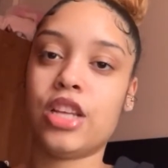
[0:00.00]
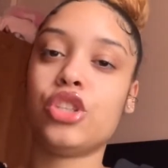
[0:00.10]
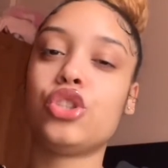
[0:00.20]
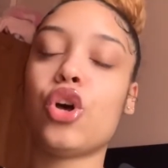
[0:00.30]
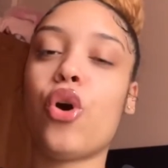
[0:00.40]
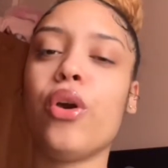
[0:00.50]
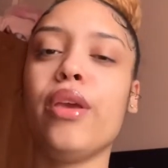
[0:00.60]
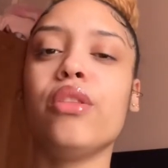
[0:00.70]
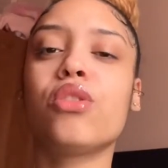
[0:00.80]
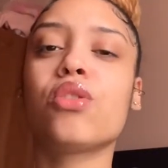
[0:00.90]
So
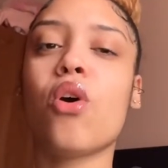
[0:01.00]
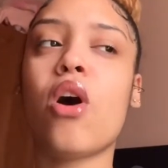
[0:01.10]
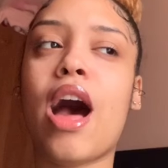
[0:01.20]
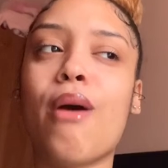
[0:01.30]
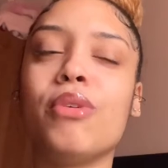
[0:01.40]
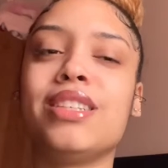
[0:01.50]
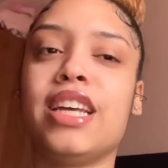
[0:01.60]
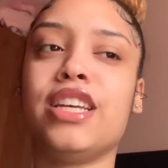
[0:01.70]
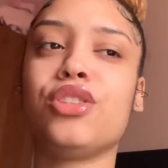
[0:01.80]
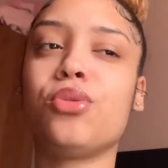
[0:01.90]
he thought I was,
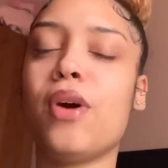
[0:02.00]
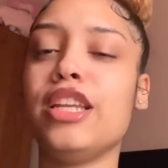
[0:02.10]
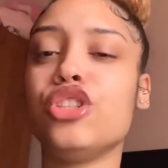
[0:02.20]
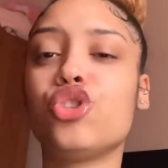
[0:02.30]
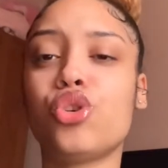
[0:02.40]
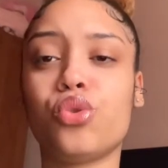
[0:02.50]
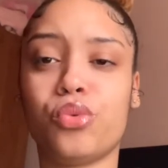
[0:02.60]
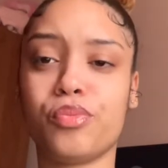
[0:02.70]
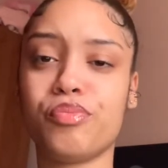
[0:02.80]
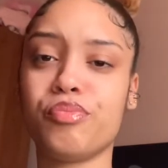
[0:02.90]
like,
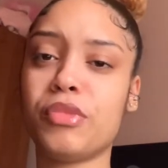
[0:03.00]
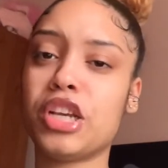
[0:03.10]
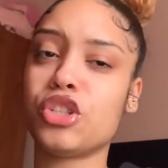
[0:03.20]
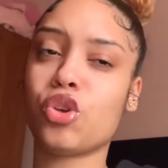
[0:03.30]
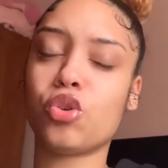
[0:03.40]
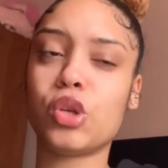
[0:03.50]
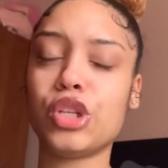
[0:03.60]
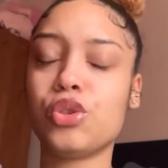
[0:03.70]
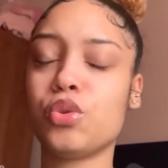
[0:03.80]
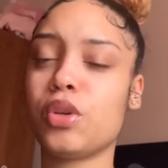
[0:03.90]
22 years old,
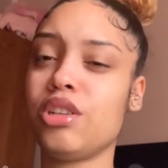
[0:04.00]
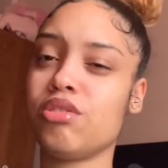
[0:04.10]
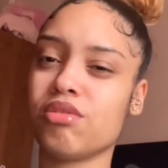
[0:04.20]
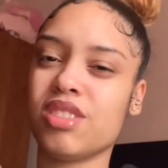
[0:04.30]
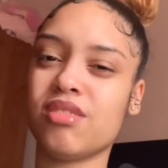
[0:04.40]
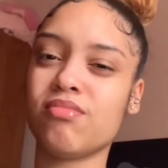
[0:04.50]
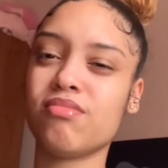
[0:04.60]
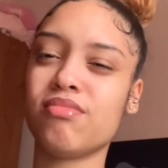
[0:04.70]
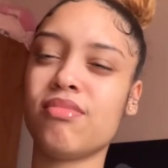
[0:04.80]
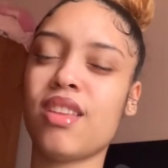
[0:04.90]
22, 23.
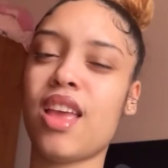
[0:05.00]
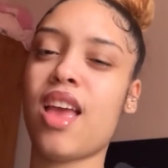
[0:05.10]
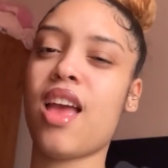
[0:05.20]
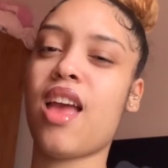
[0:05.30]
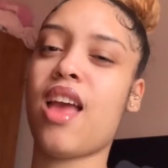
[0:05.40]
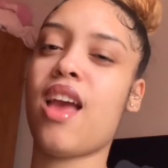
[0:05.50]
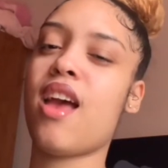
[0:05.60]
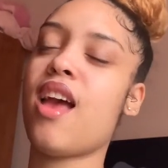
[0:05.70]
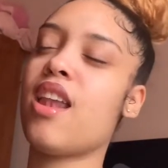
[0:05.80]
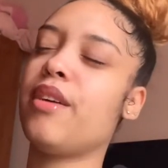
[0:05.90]

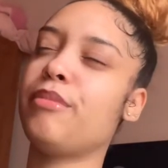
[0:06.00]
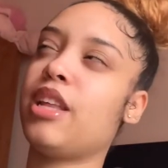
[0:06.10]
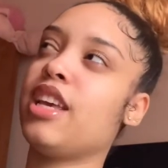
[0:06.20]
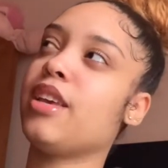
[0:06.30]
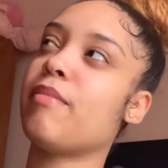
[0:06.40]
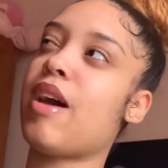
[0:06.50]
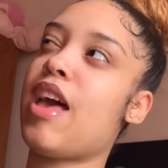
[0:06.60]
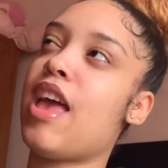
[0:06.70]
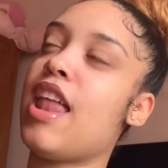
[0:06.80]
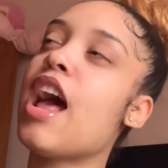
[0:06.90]
And I'm, like, in my
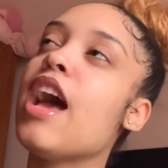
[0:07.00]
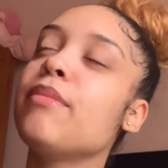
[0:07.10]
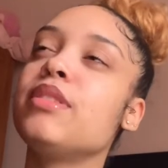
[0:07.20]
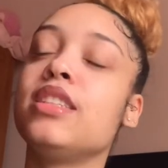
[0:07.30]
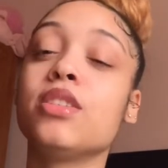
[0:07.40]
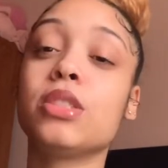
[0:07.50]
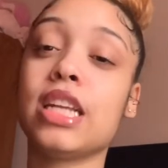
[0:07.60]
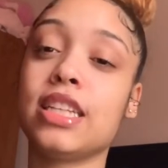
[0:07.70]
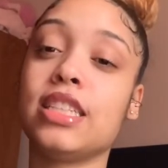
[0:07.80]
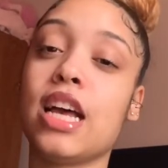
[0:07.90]
head, this was
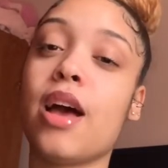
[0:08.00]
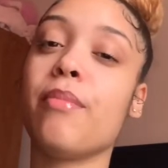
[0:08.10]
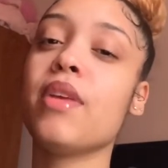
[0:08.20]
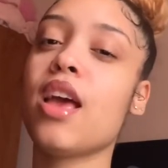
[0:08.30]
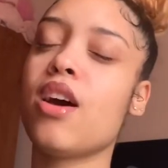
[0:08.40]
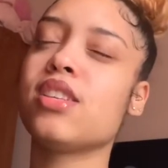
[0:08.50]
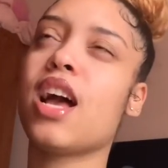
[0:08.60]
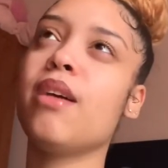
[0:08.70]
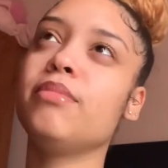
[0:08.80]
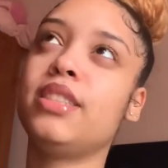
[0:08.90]
at the time, I was
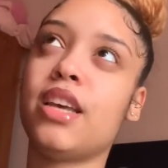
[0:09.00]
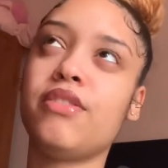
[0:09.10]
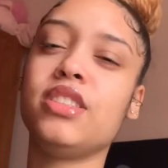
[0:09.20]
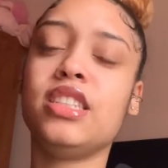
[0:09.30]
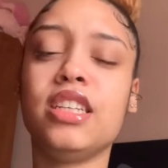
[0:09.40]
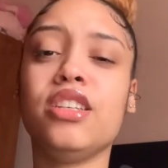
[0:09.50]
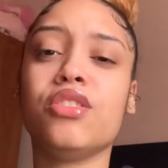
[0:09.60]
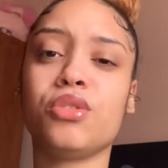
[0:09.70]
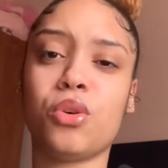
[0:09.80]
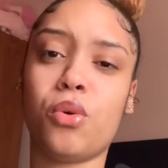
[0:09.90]
like, I'm 17
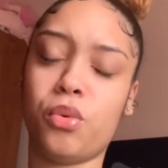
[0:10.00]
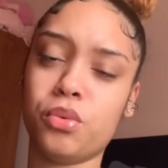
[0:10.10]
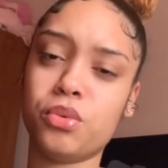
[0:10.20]
years old.